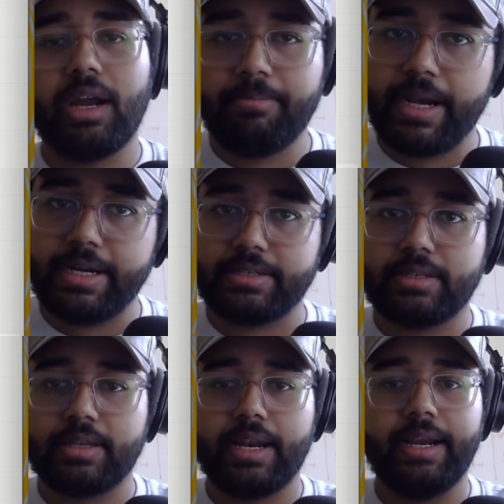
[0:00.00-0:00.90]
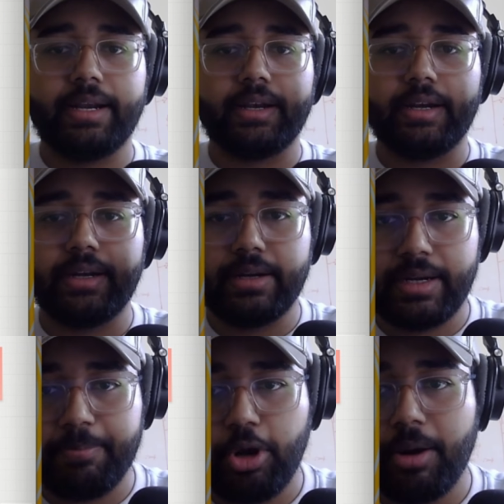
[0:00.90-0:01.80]
updates, right?
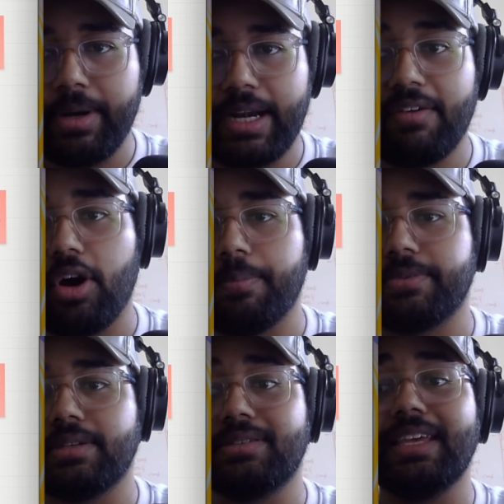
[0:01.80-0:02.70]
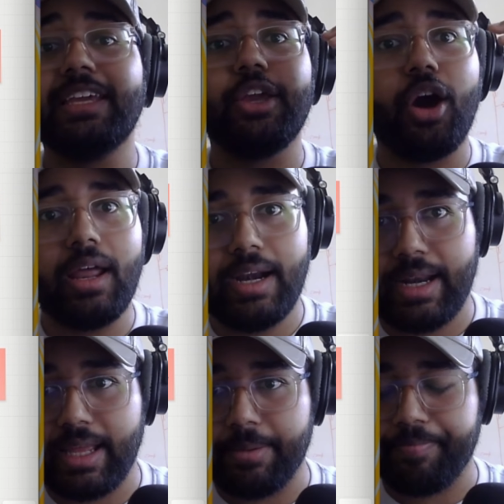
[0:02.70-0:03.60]
Deployment, DevOps.
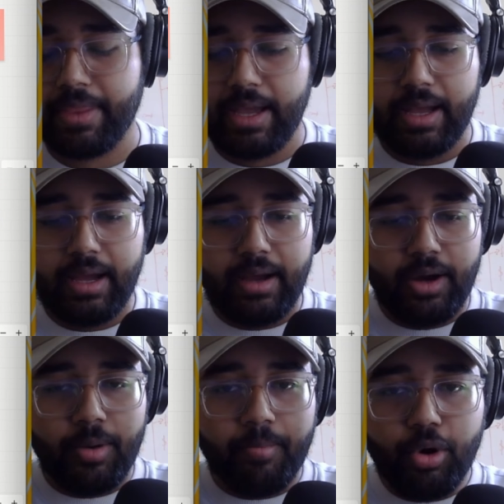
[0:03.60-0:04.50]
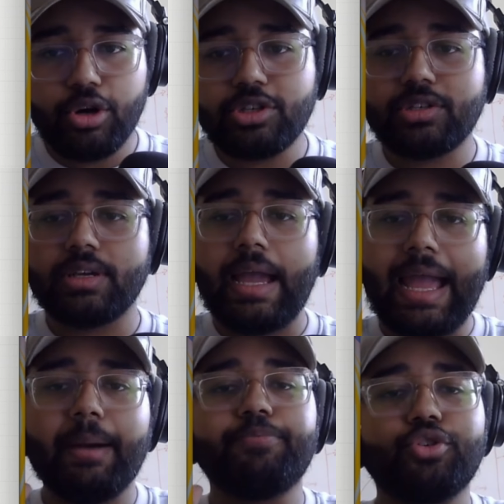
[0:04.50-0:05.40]
Security, most
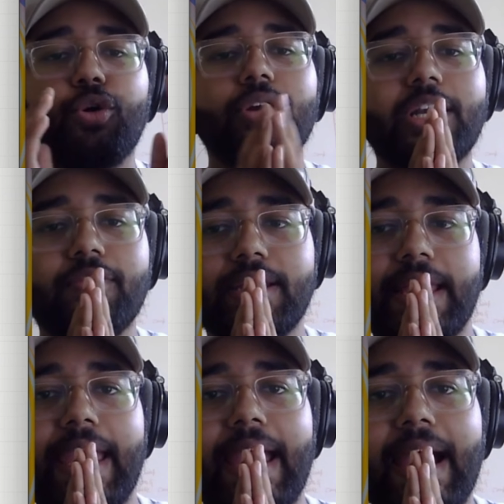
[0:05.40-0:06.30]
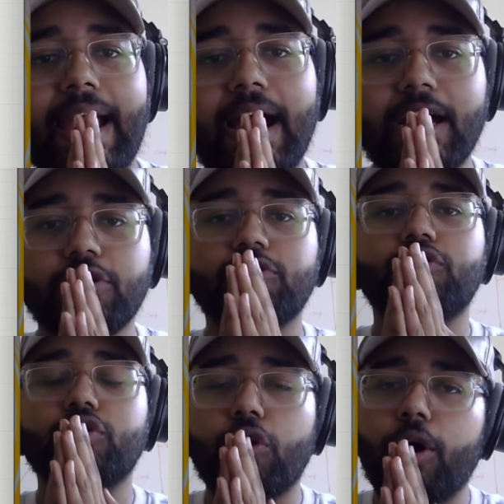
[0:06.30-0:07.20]
apps coded with AI are
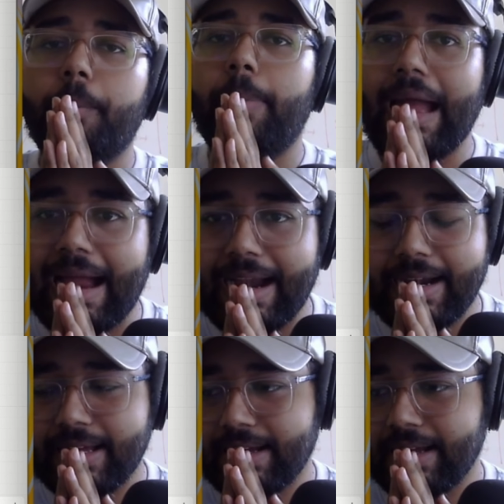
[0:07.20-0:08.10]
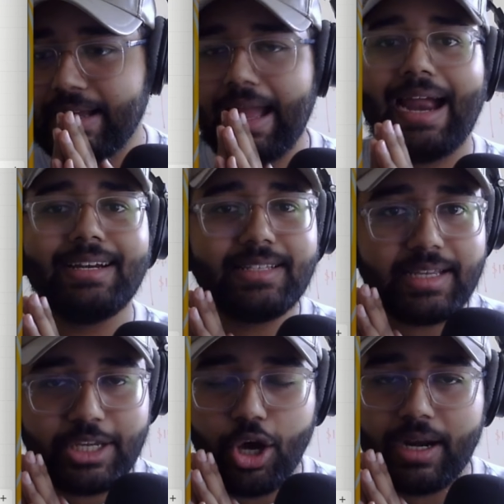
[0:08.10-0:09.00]
so bad at
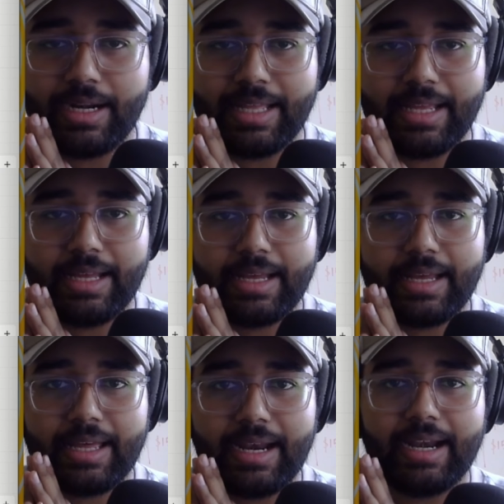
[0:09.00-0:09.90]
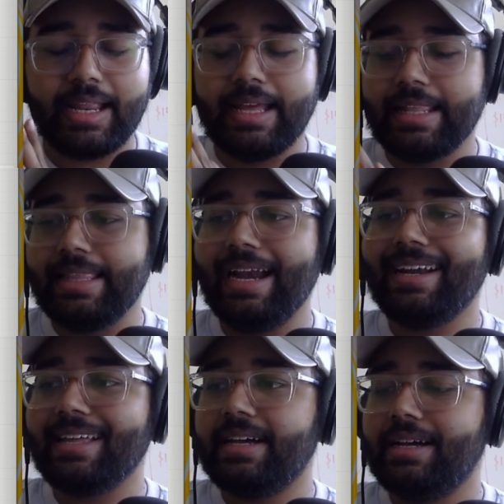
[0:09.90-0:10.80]
security, right,
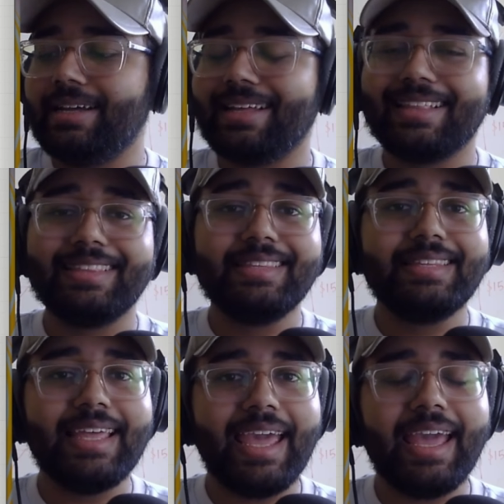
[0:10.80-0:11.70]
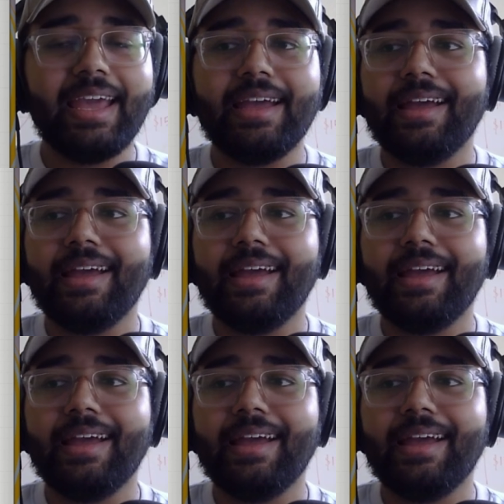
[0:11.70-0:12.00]
that they